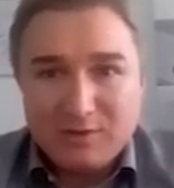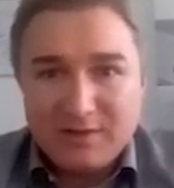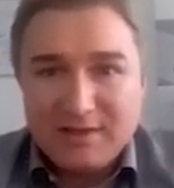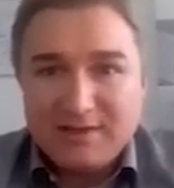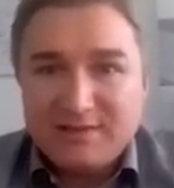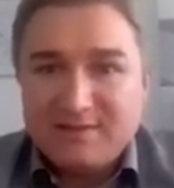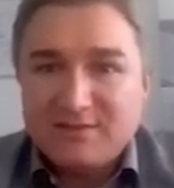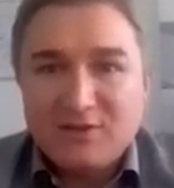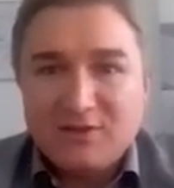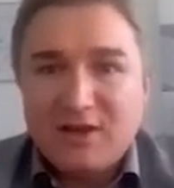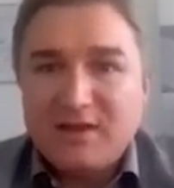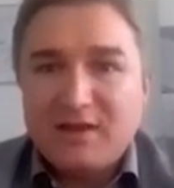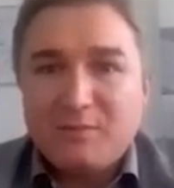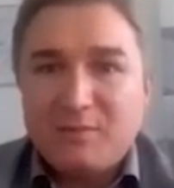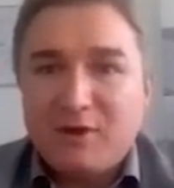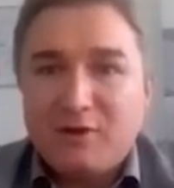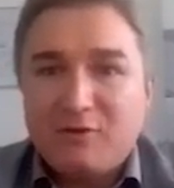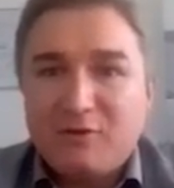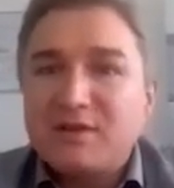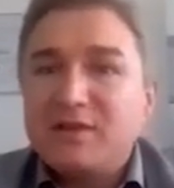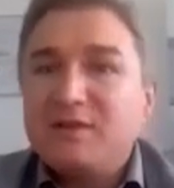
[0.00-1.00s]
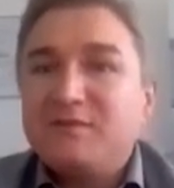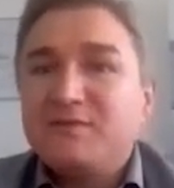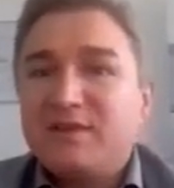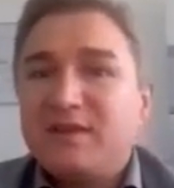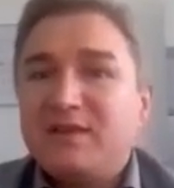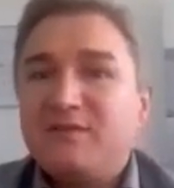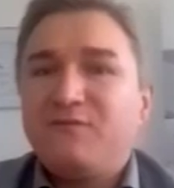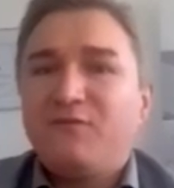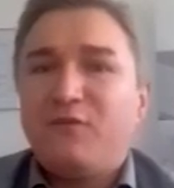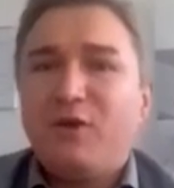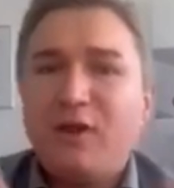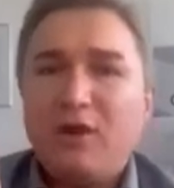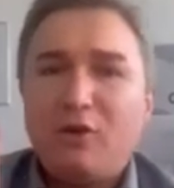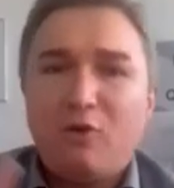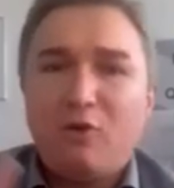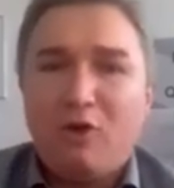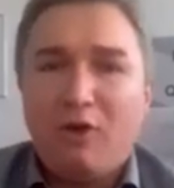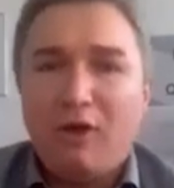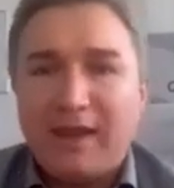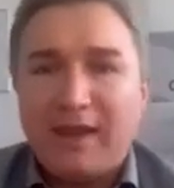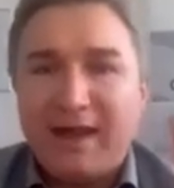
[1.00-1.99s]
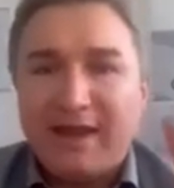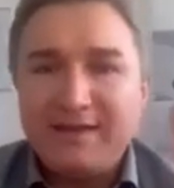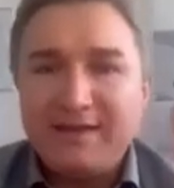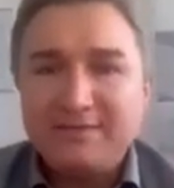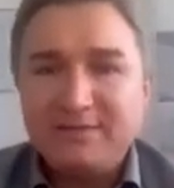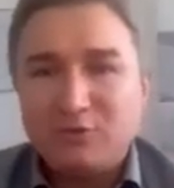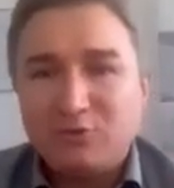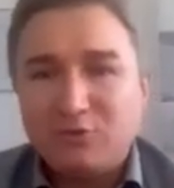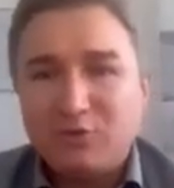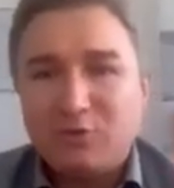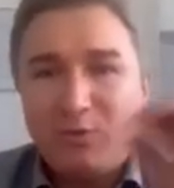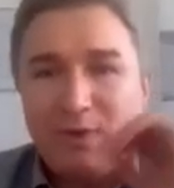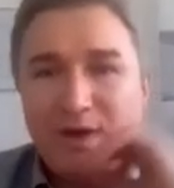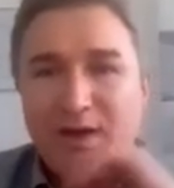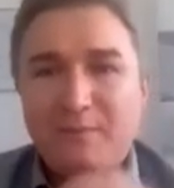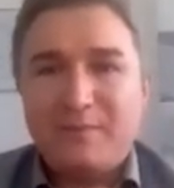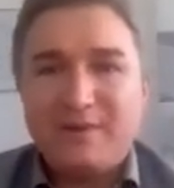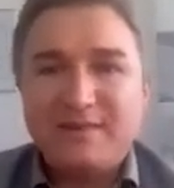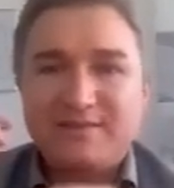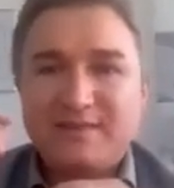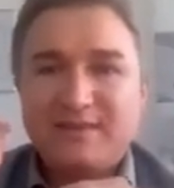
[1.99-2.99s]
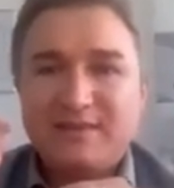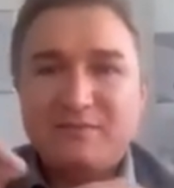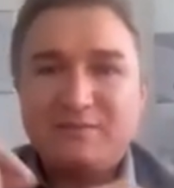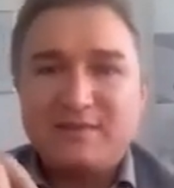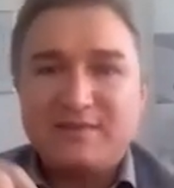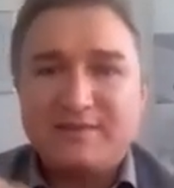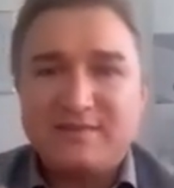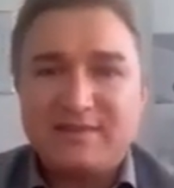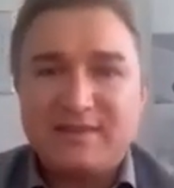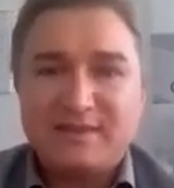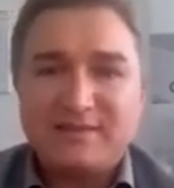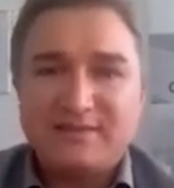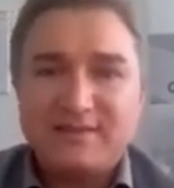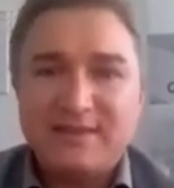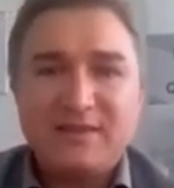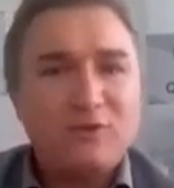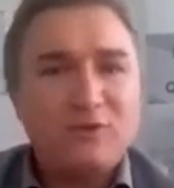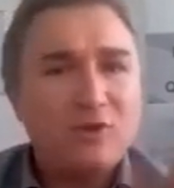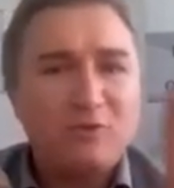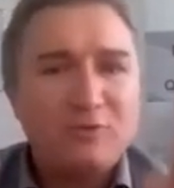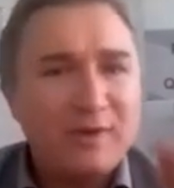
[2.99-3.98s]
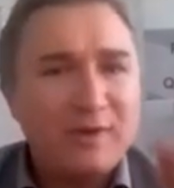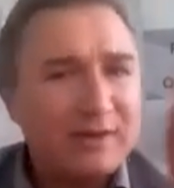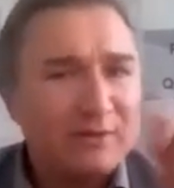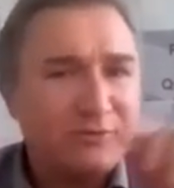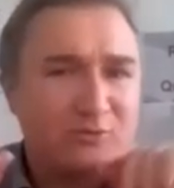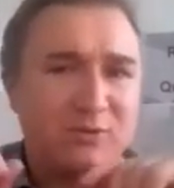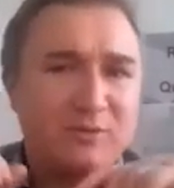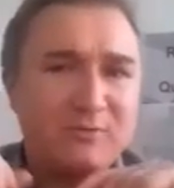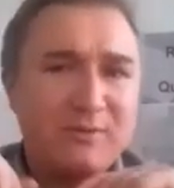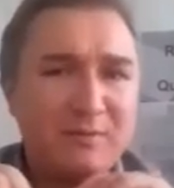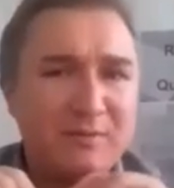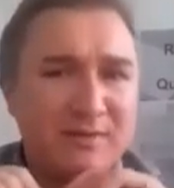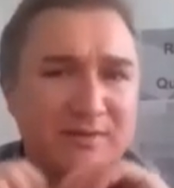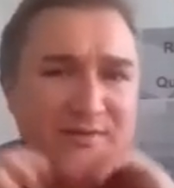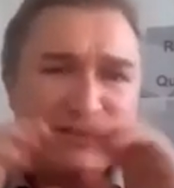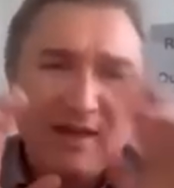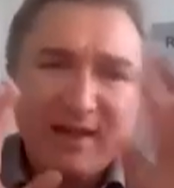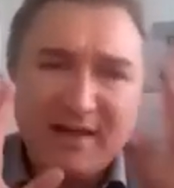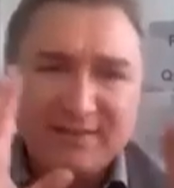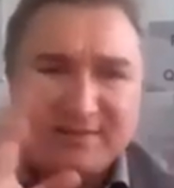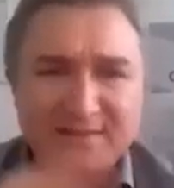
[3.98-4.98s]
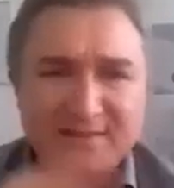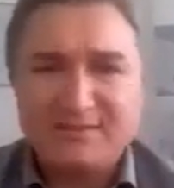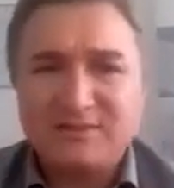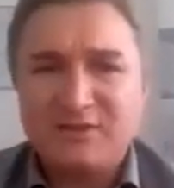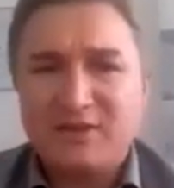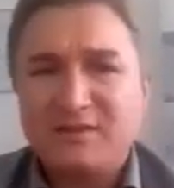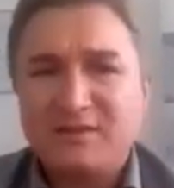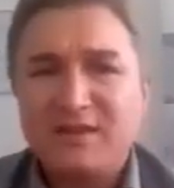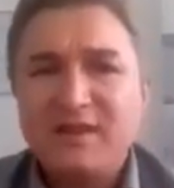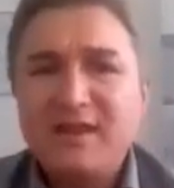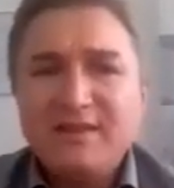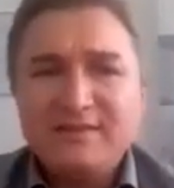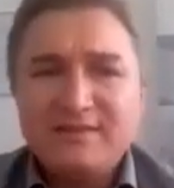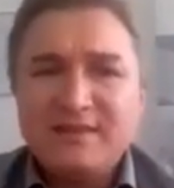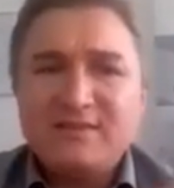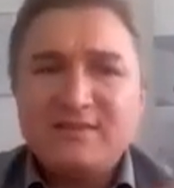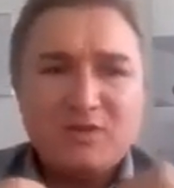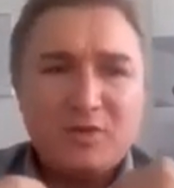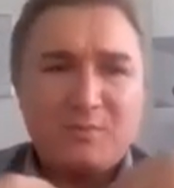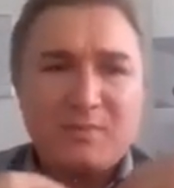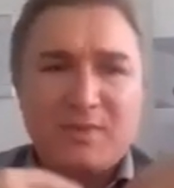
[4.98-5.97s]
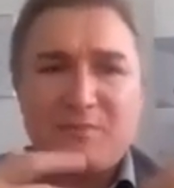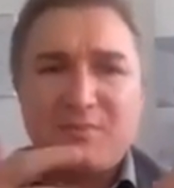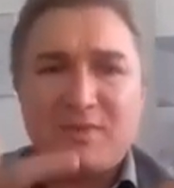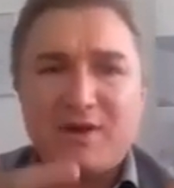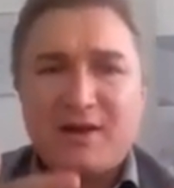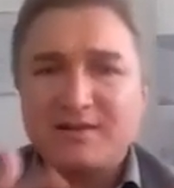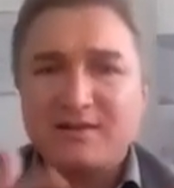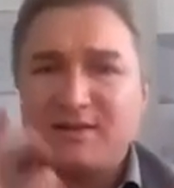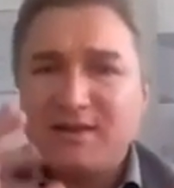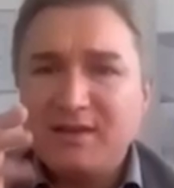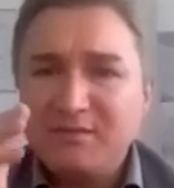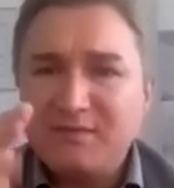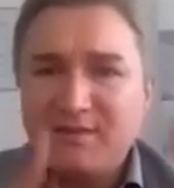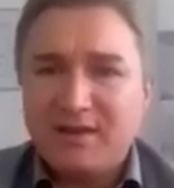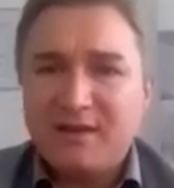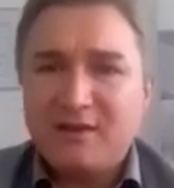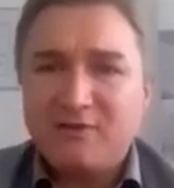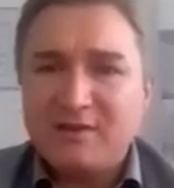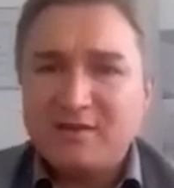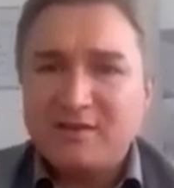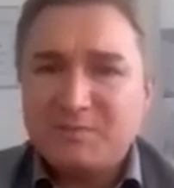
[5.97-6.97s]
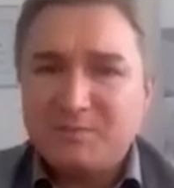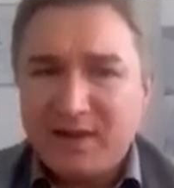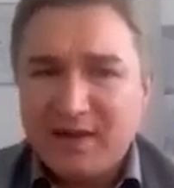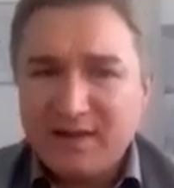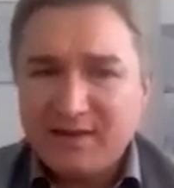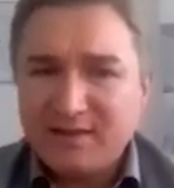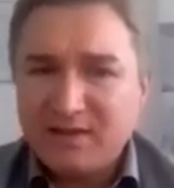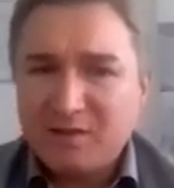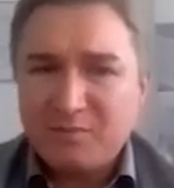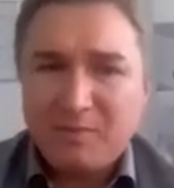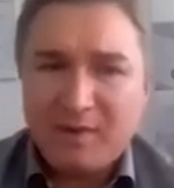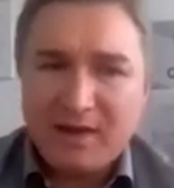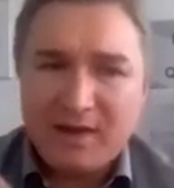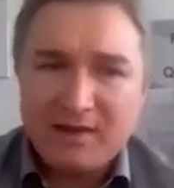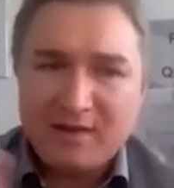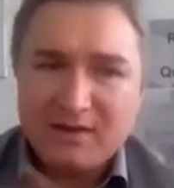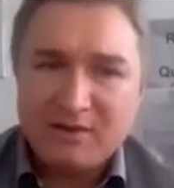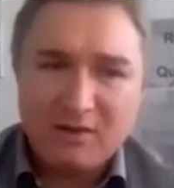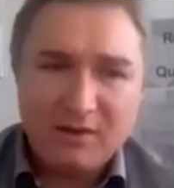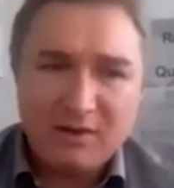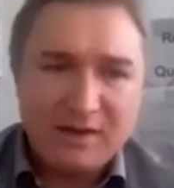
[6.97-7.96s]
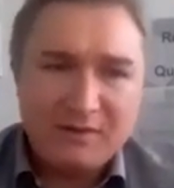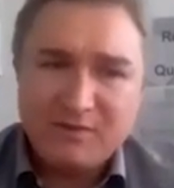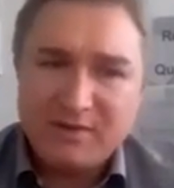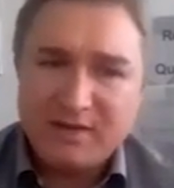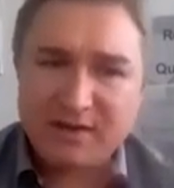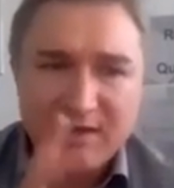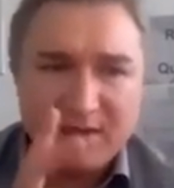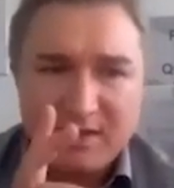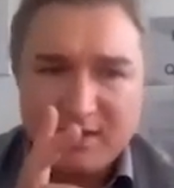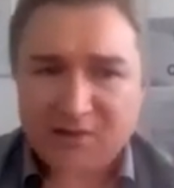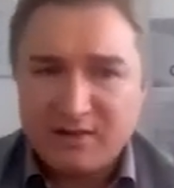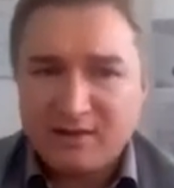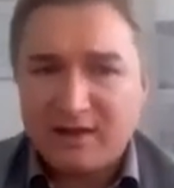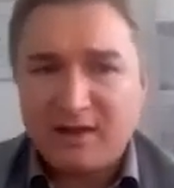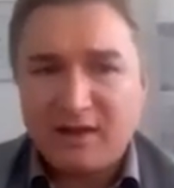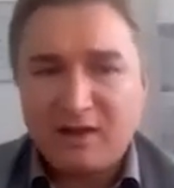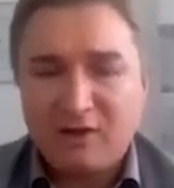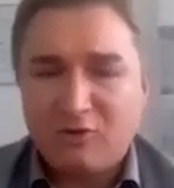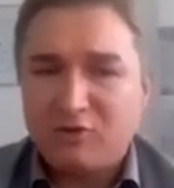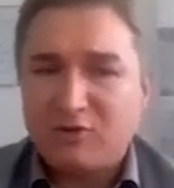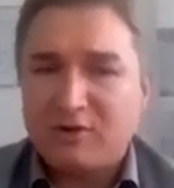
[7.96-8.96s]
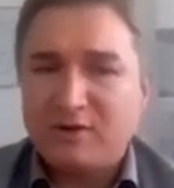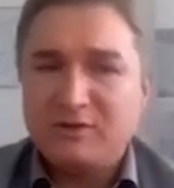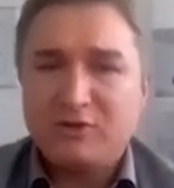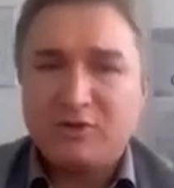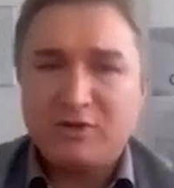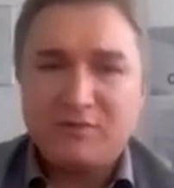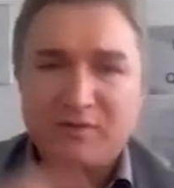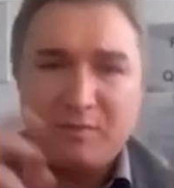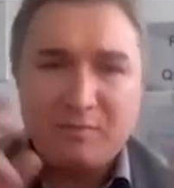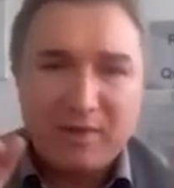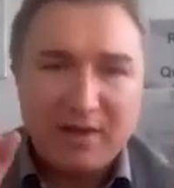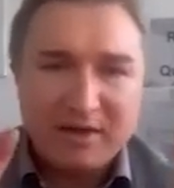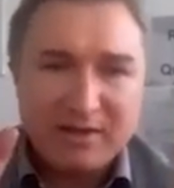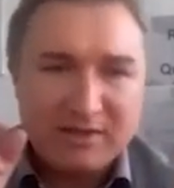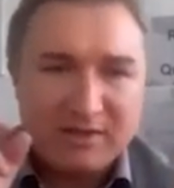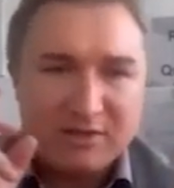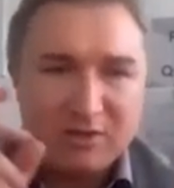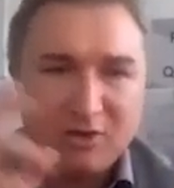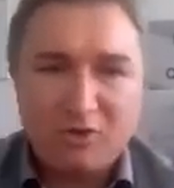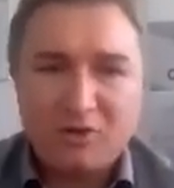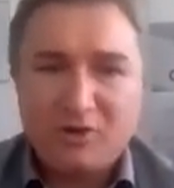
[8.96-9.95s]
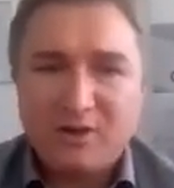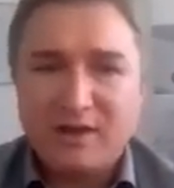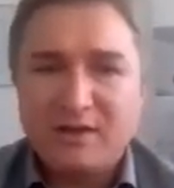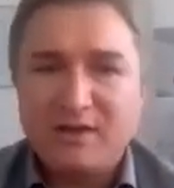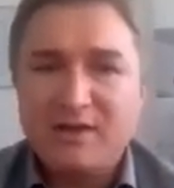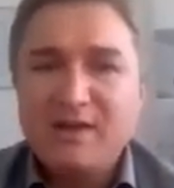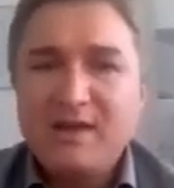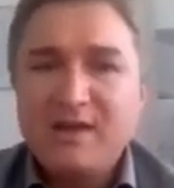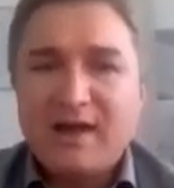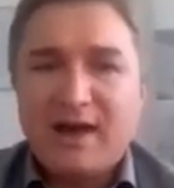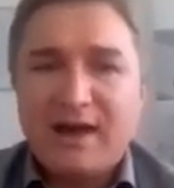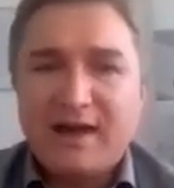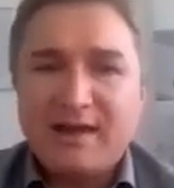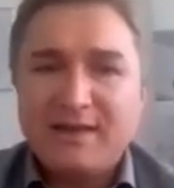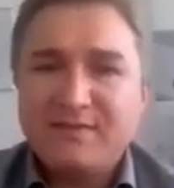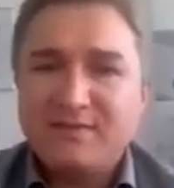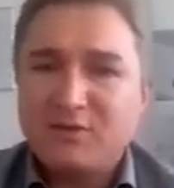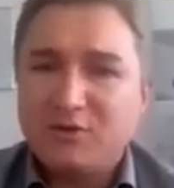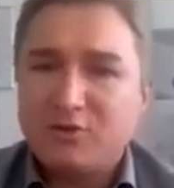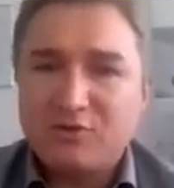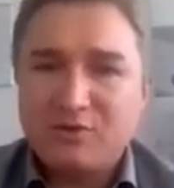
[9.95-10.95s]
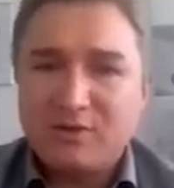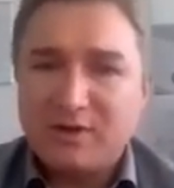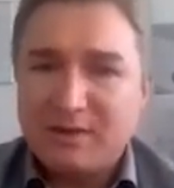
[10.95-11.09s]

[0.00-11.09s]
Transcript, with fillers: It's not about if they follow all ISO requirements and everything like that, all regulatory requirements. Nah, that's not my part. If they are inspected by FDA or a notified body or a ISO